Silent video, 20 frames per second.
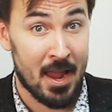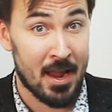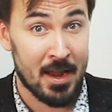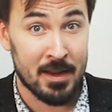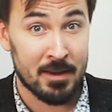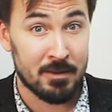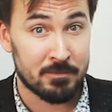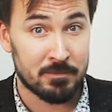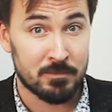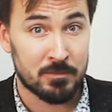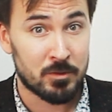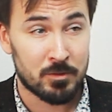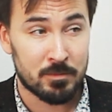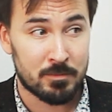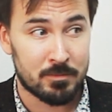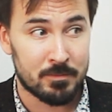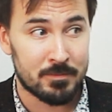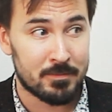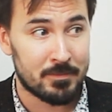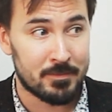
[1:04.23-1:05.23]
a
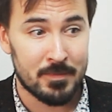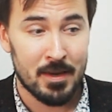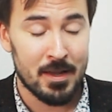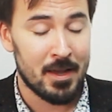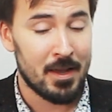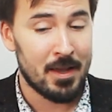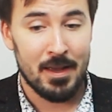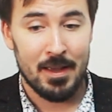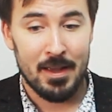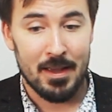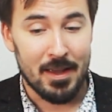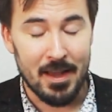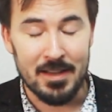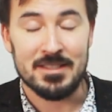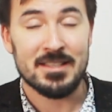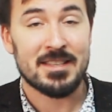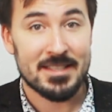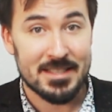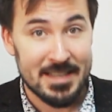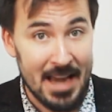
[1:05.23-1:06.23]

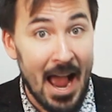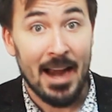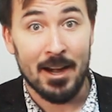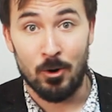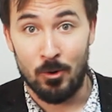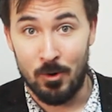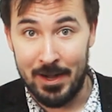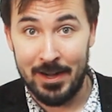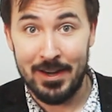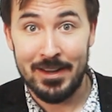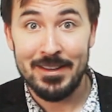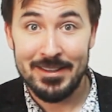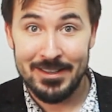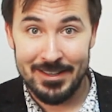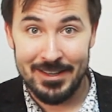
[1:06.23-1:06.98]
staggering